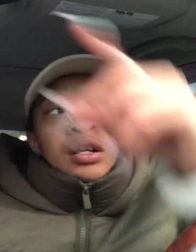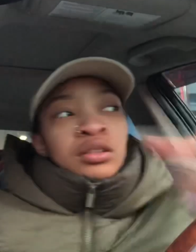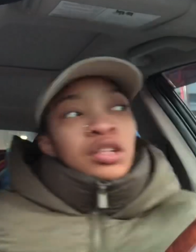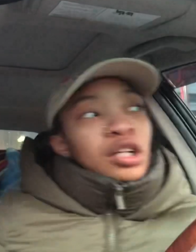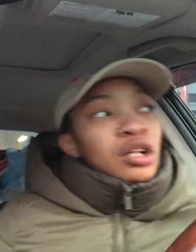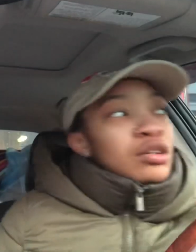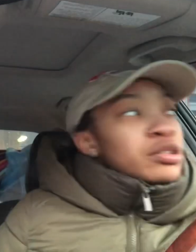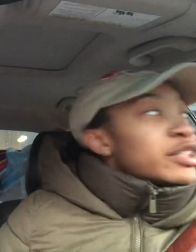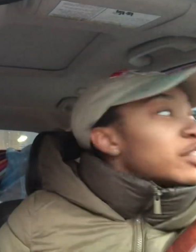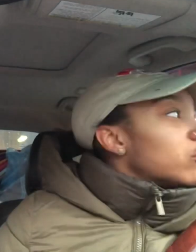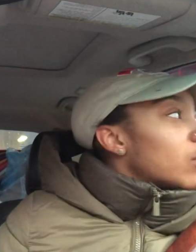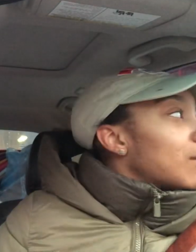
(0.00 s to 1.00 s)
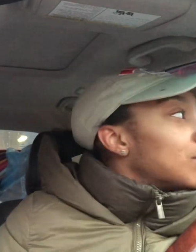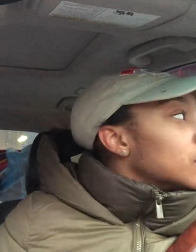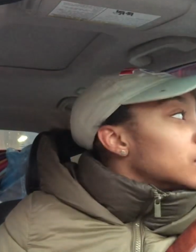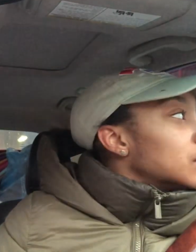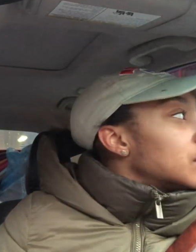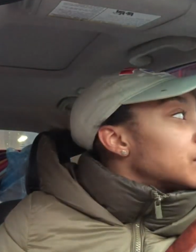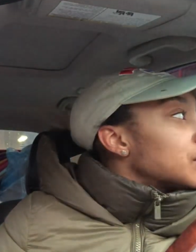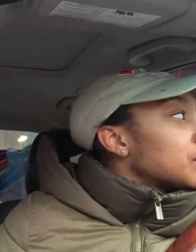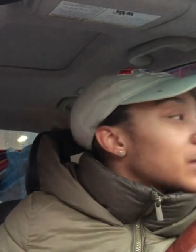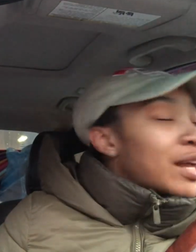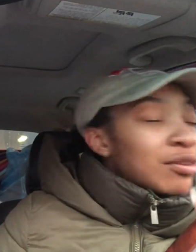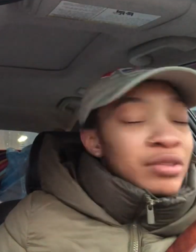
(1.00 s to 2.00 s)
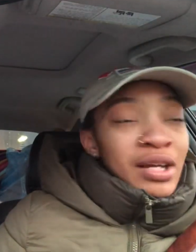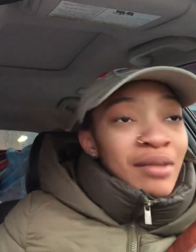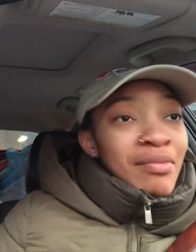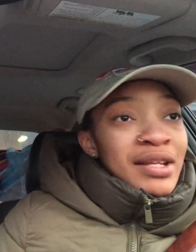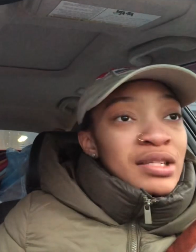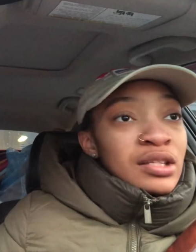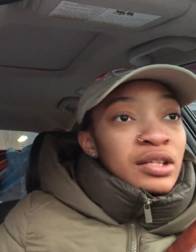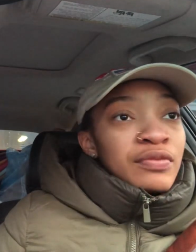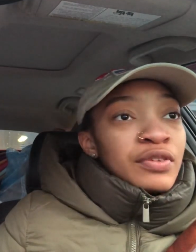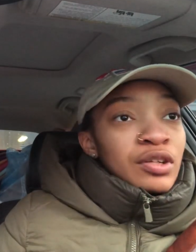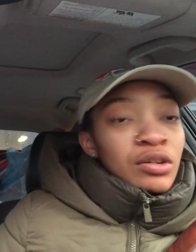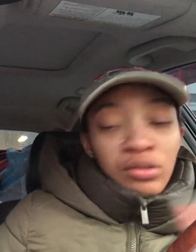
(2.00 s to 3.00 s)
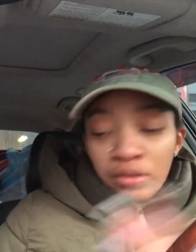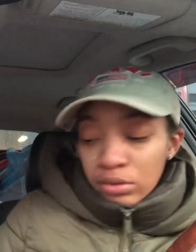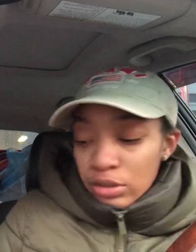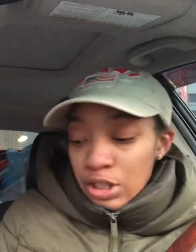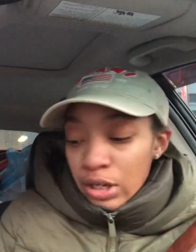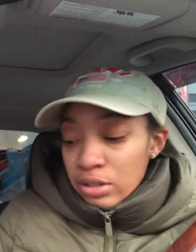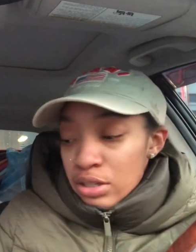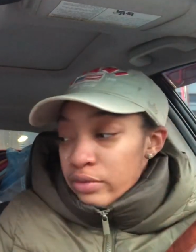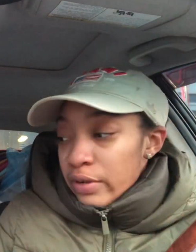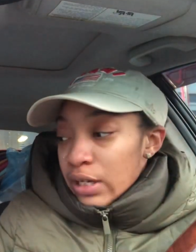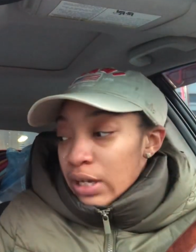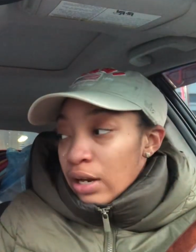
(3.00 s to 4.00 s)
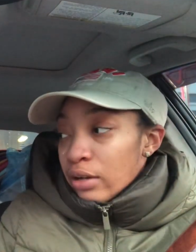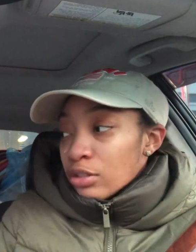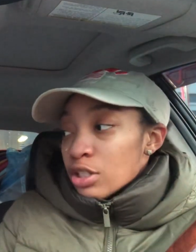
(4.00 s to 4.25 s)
the closest drop off I don't think I'm about to look for no shelters right now.